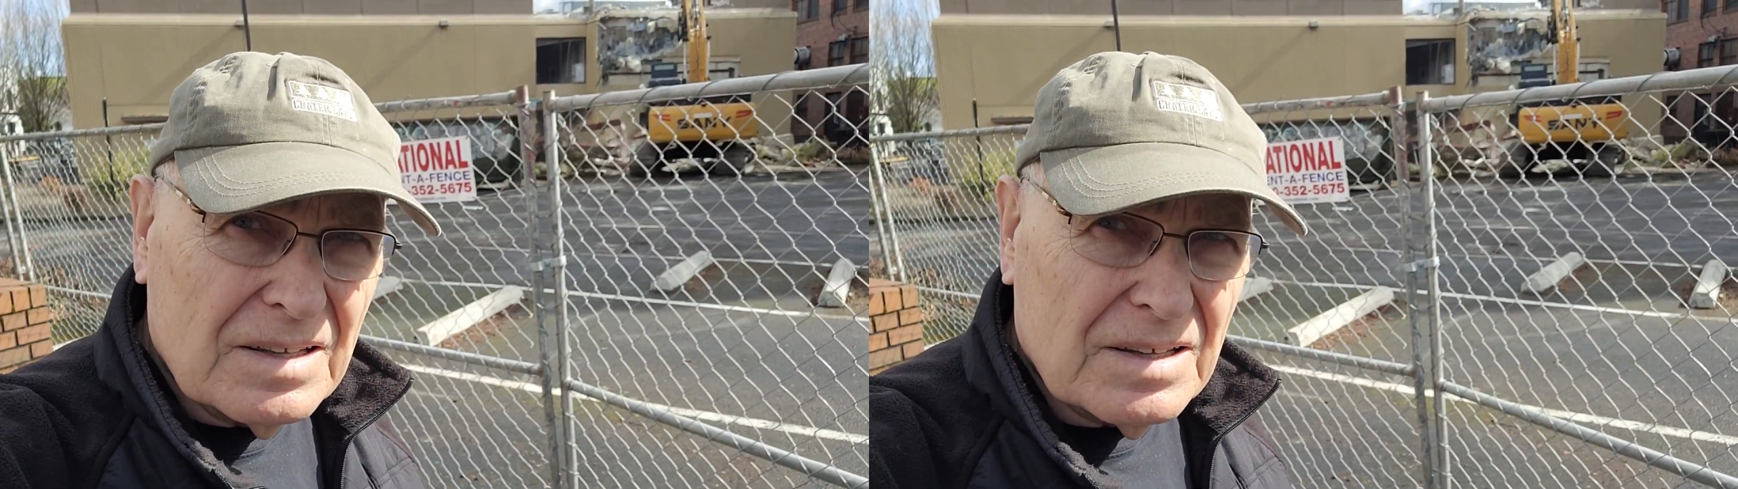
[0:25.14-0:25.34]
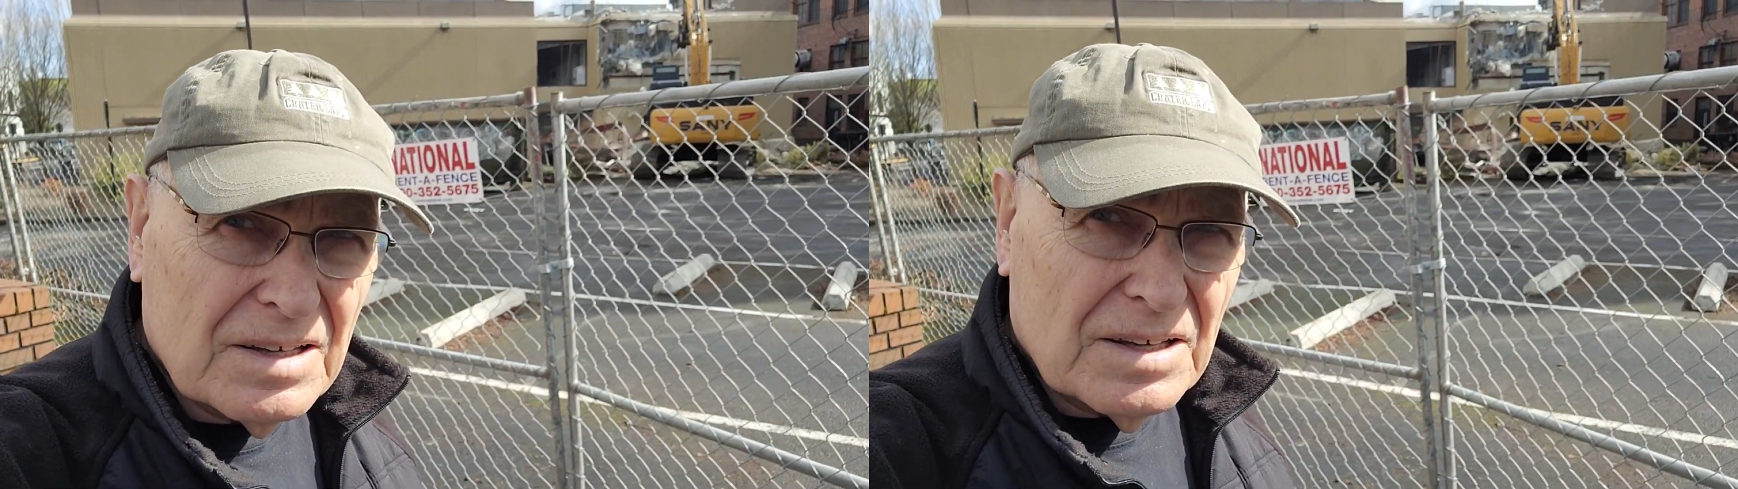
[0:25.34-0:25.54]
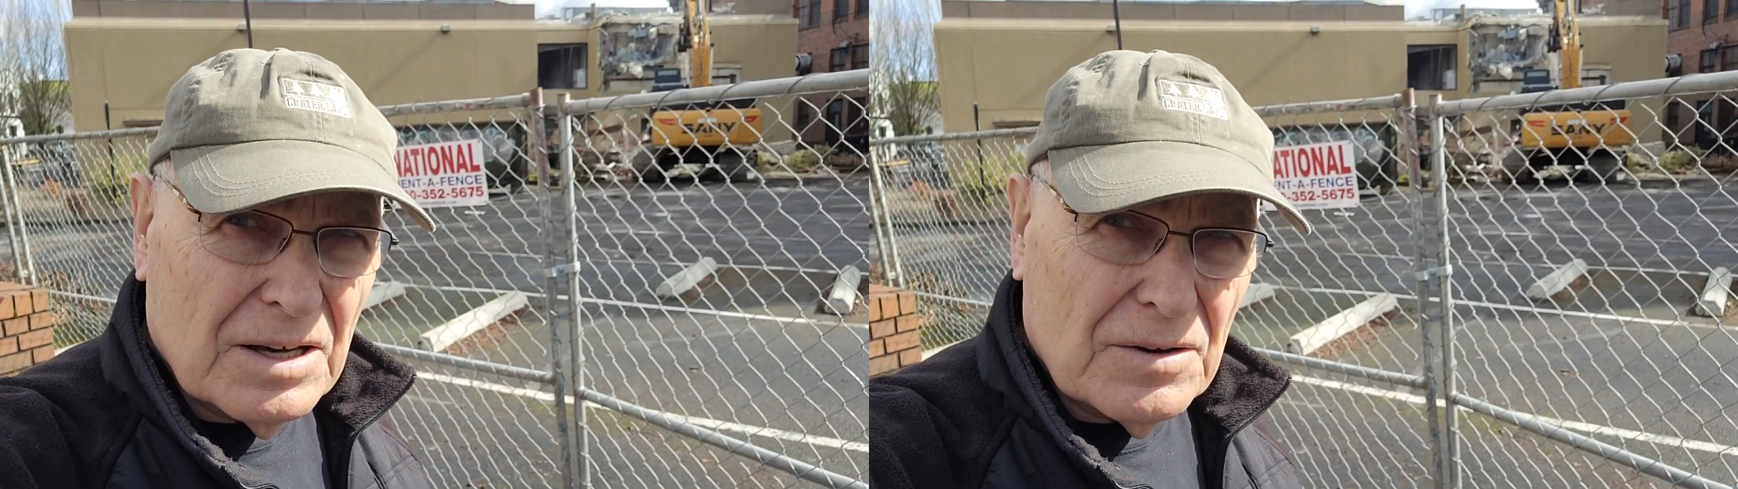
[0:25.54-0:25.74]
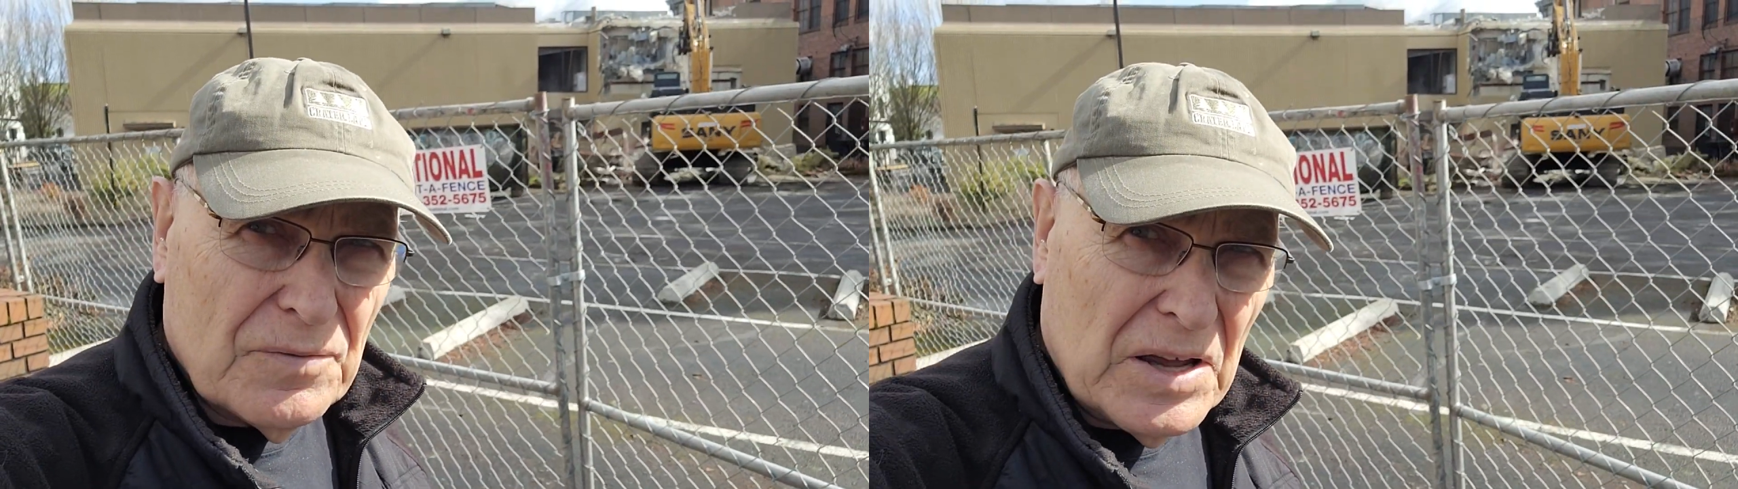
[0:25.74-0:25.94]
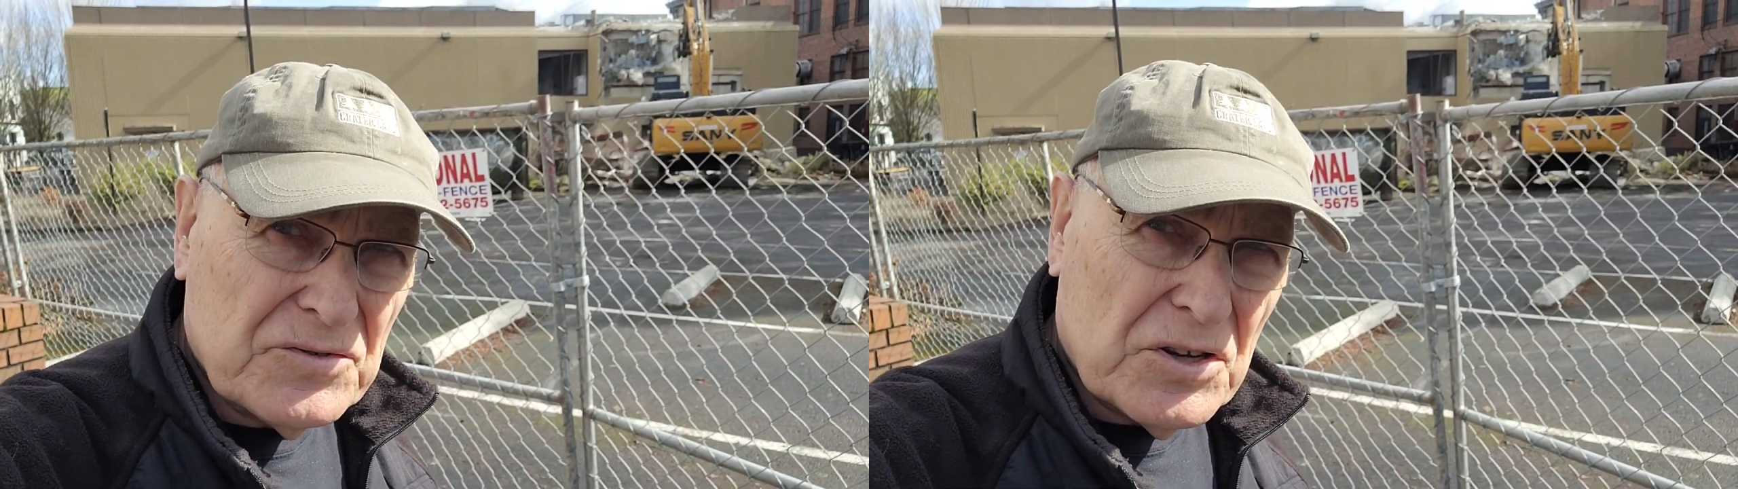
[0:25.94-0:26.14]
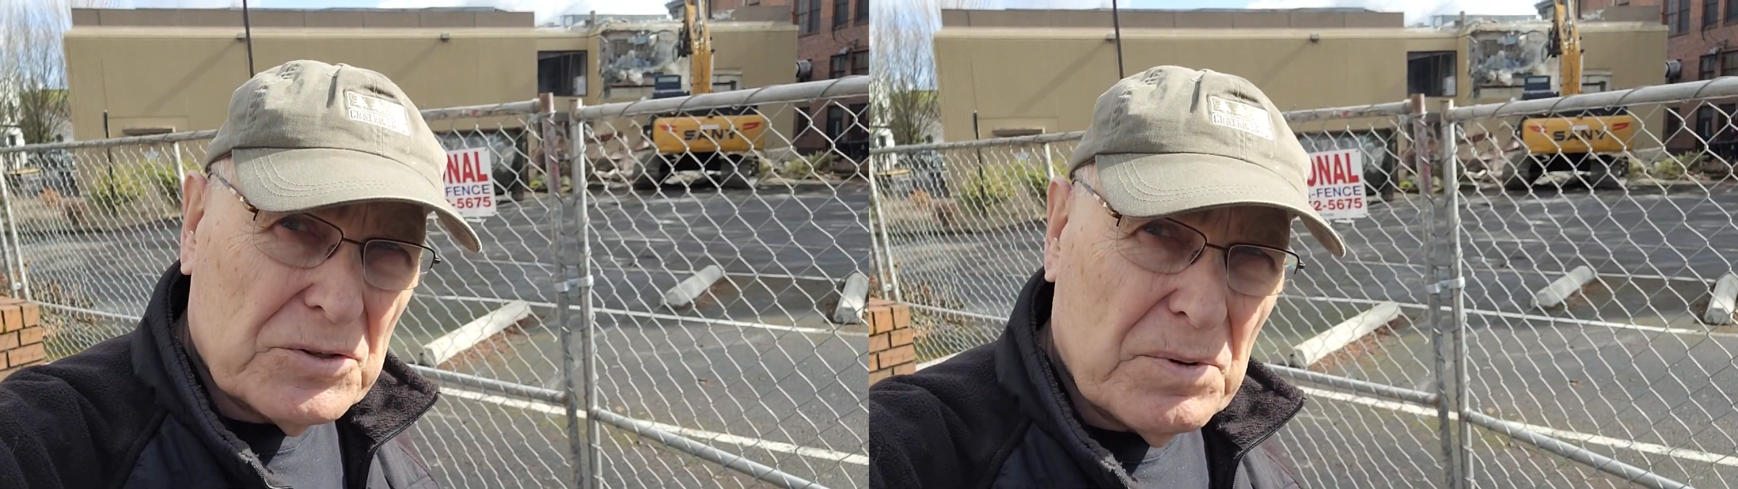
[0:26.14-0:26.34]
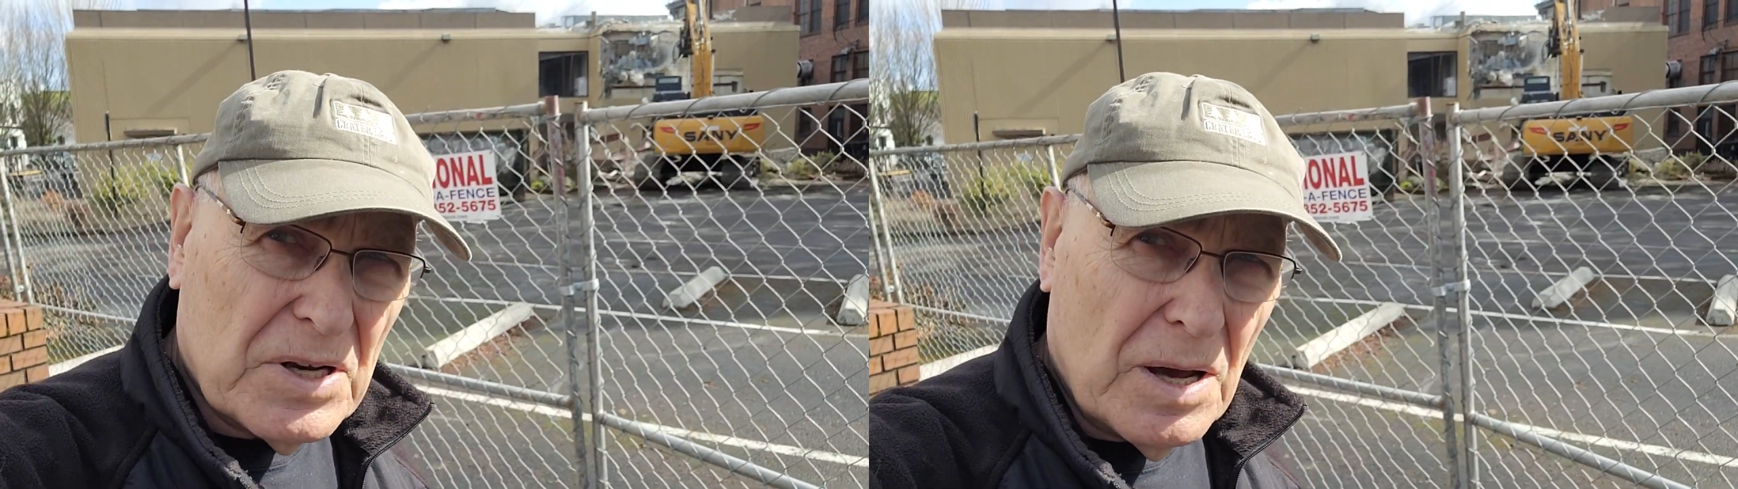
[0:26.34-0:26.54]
The fence has been